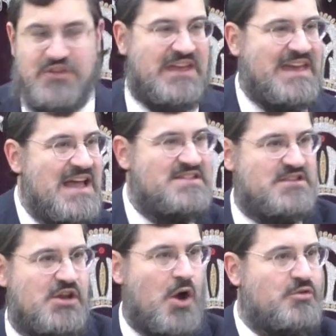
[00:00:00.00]
the kids
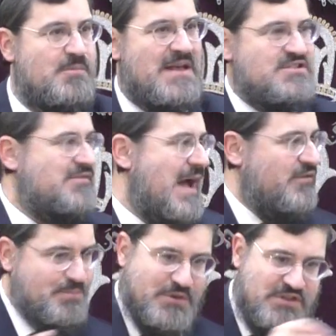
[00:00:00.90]
to know, to mess
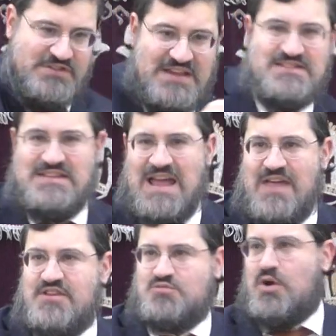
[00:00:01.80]
around, to put the things in there,
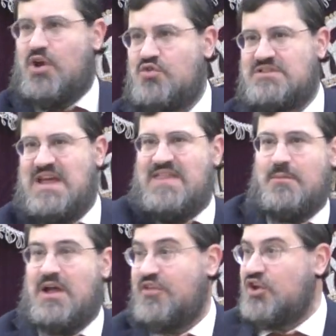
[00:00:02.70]
this one goes in there, that one has the